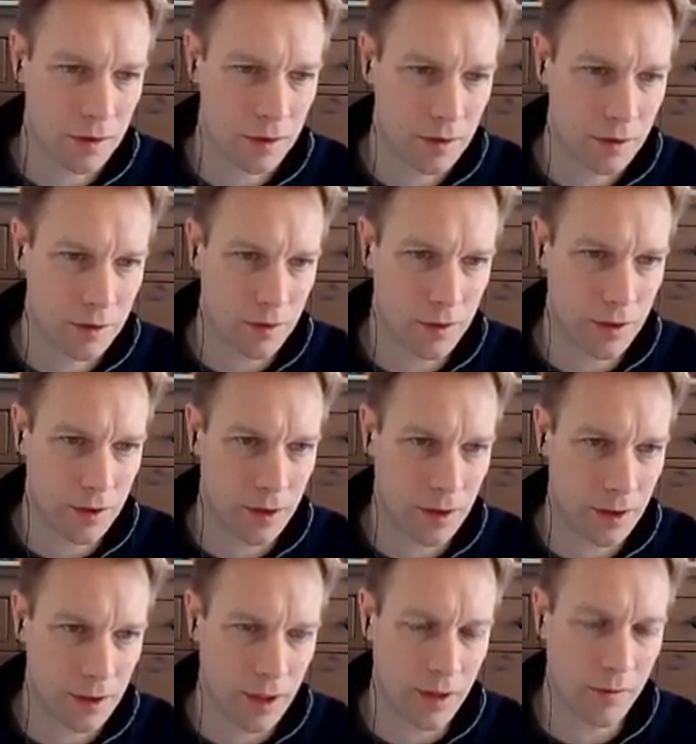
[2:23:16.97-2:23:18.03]
So
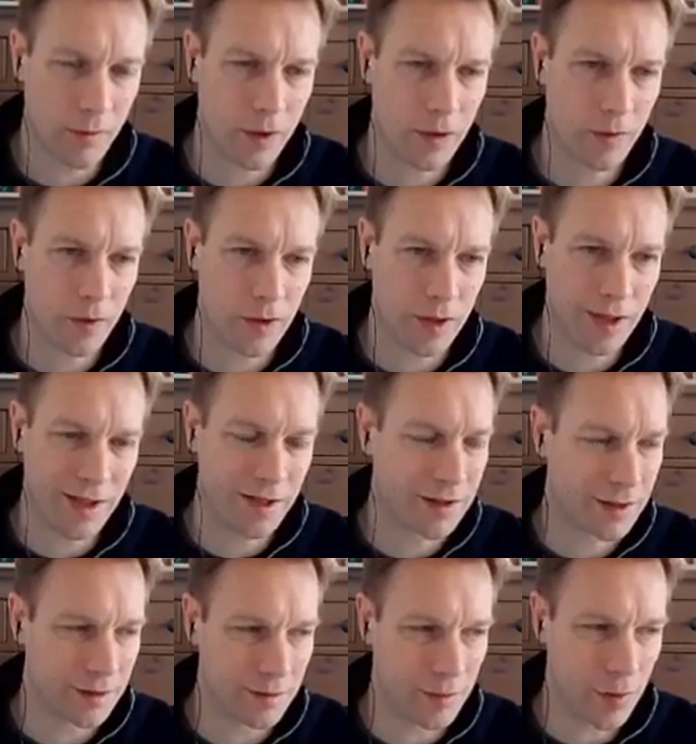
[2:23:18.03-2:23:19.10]
again, we wouldn't need
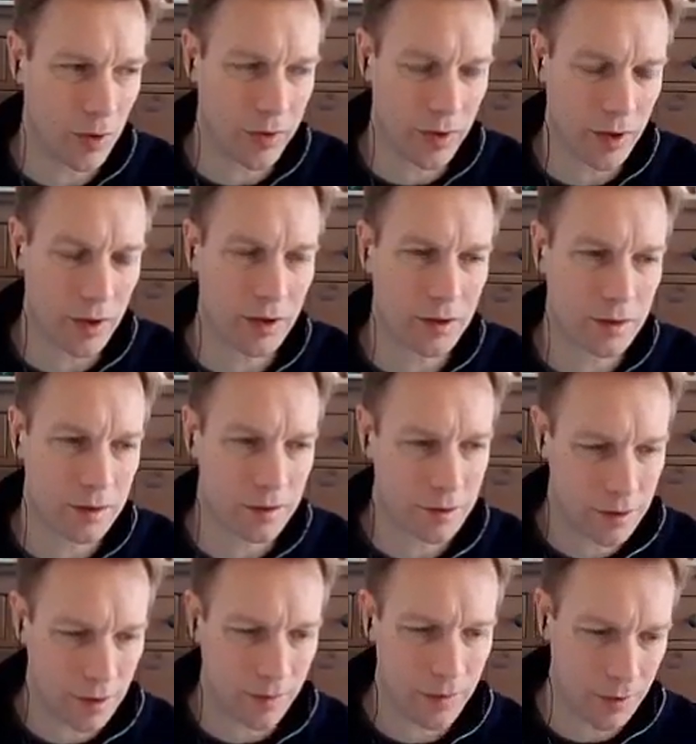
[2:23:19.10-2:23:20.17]
to bother
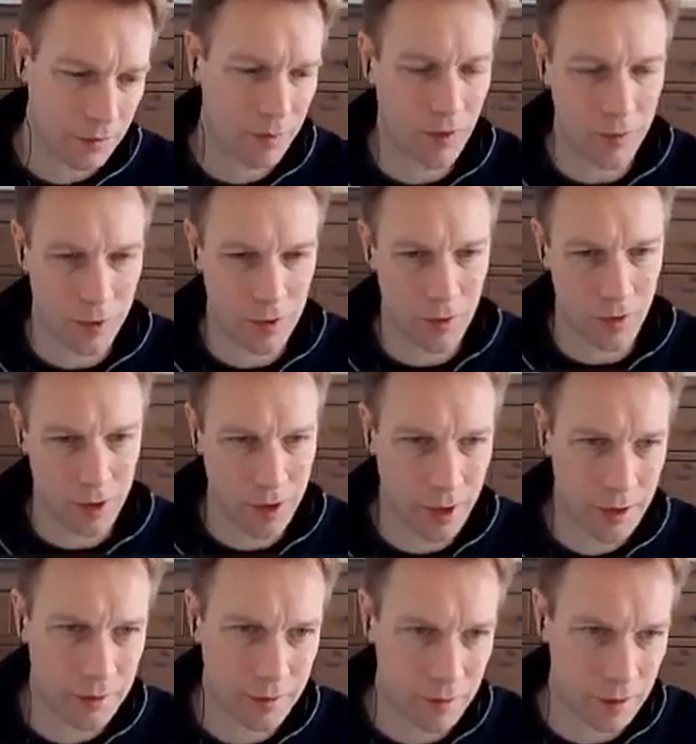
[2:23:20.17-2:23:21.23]
stepping through by calling
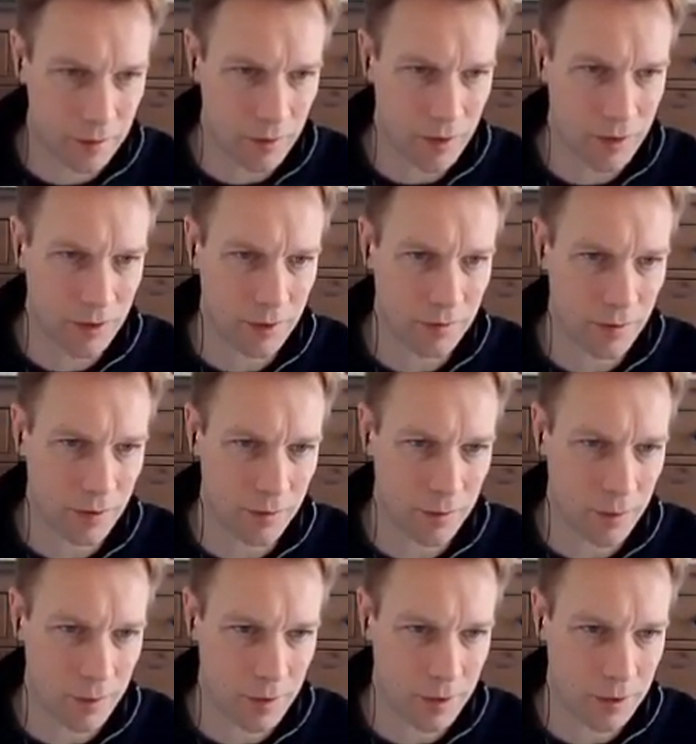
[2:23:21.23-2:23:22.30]
next, which is what the default
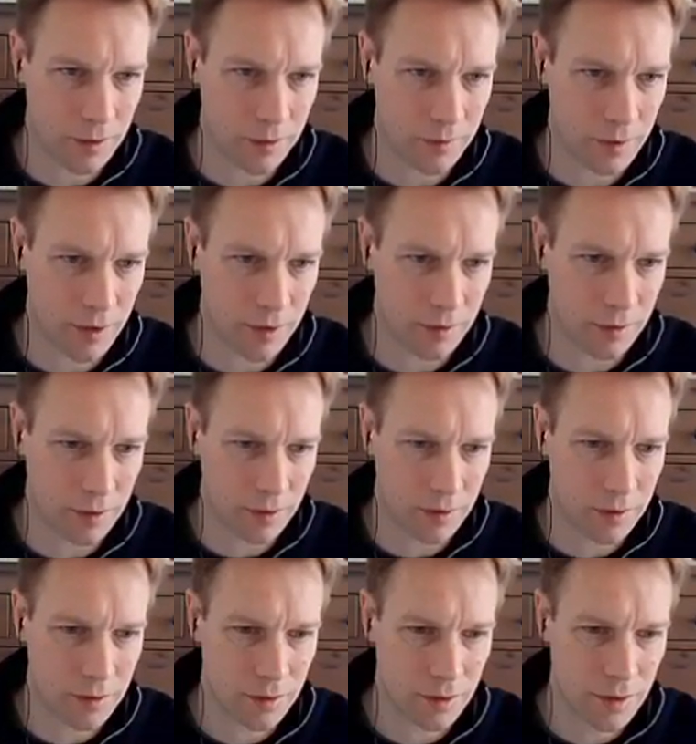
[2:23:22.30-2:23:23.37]
implementation of count
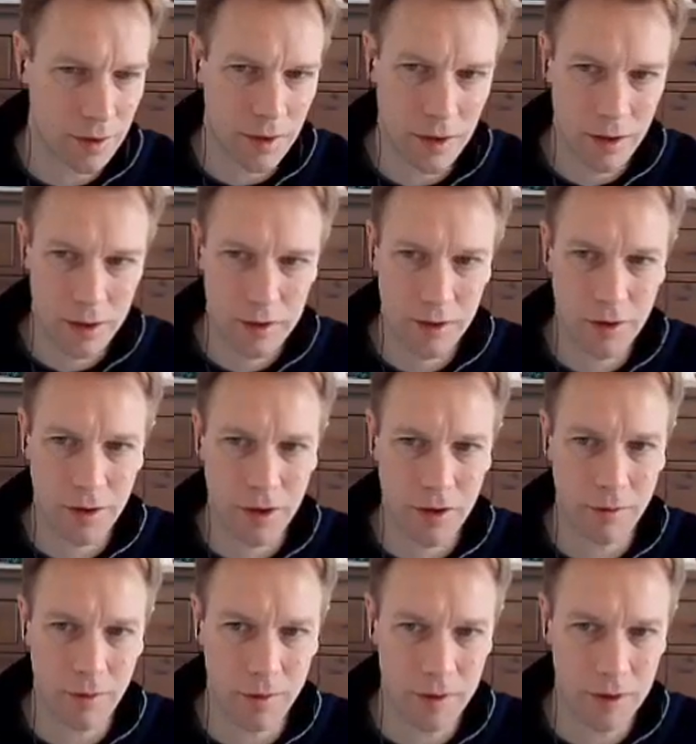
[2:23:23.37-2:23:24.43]
does. Let's look at the
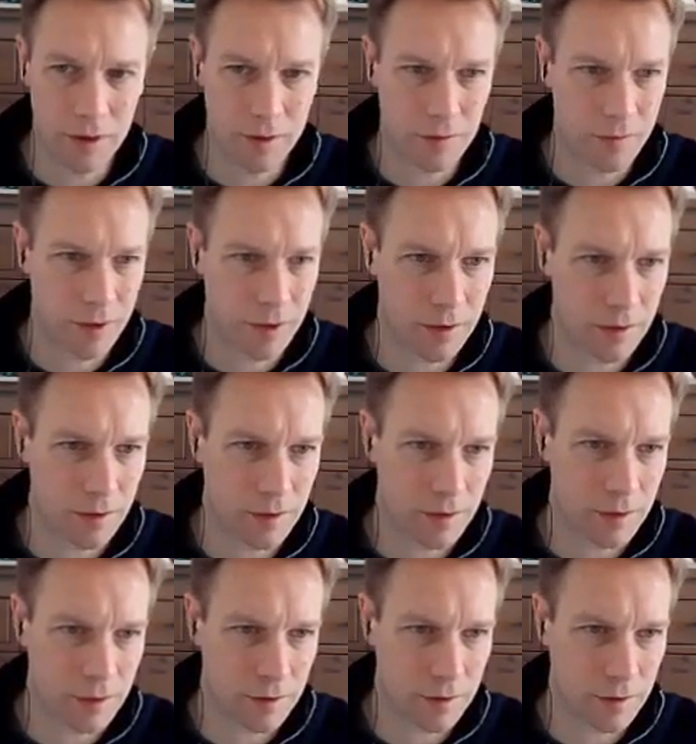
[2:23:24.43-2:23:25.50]
implementation of count.
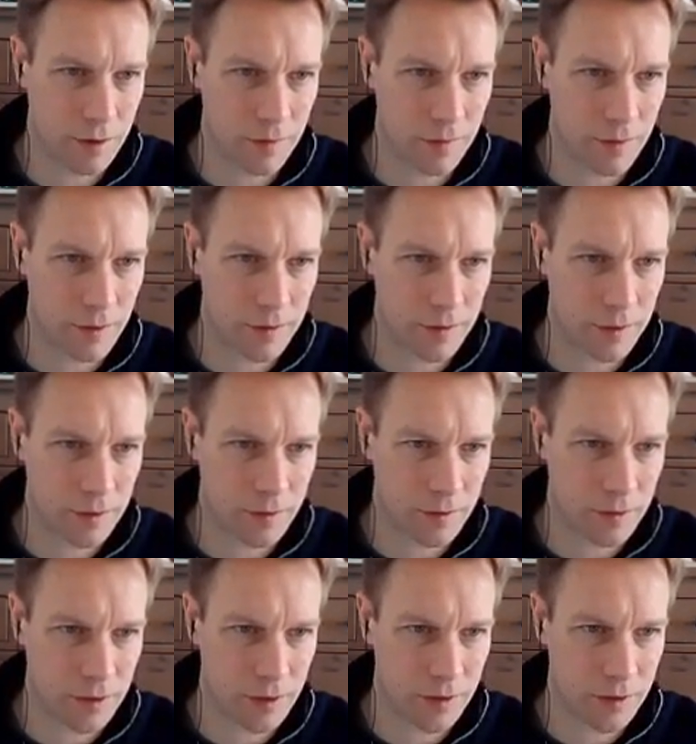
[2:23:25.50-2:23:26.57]
So hopefully this makes more
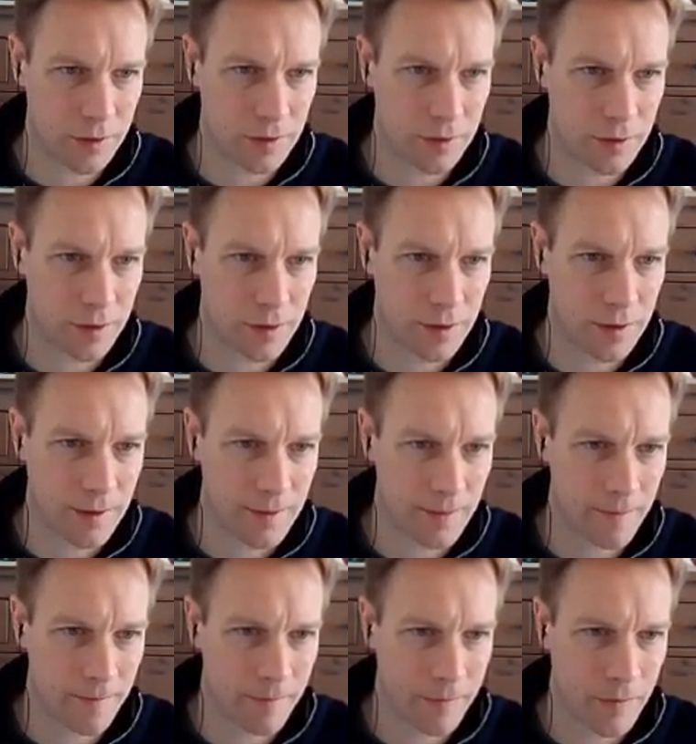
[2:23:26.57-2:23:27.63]
sense.
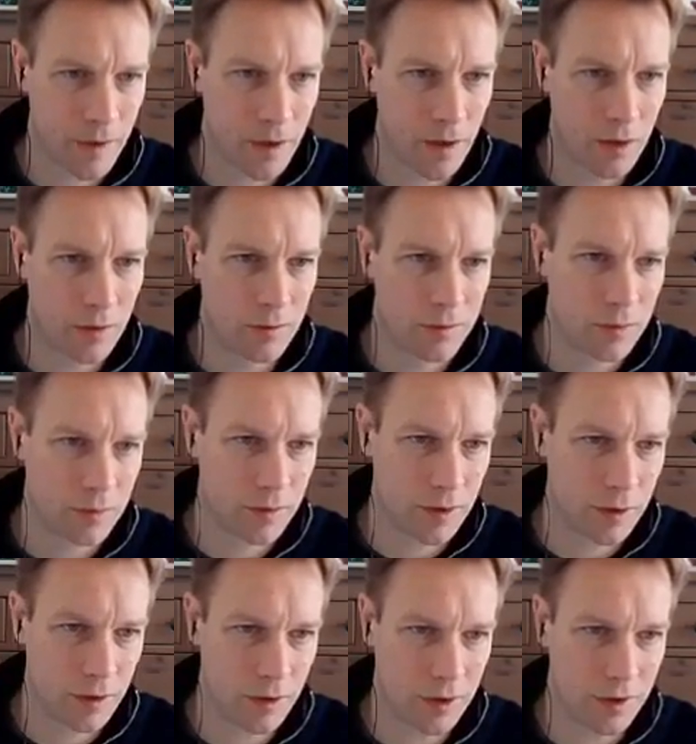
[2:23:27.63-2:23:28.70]
Nope, and
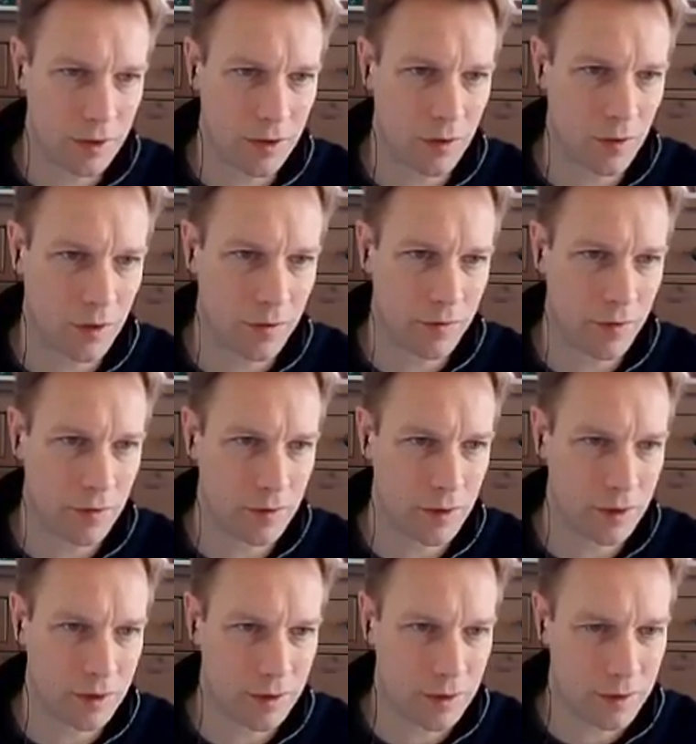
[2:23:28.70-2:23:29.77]
not unless you know what a fold
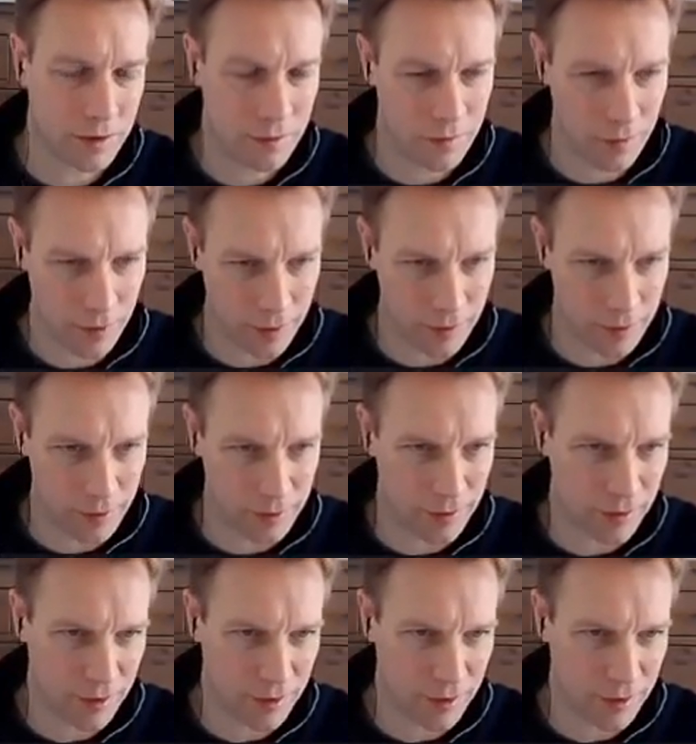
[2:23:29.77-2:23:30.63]
is. Fine, well,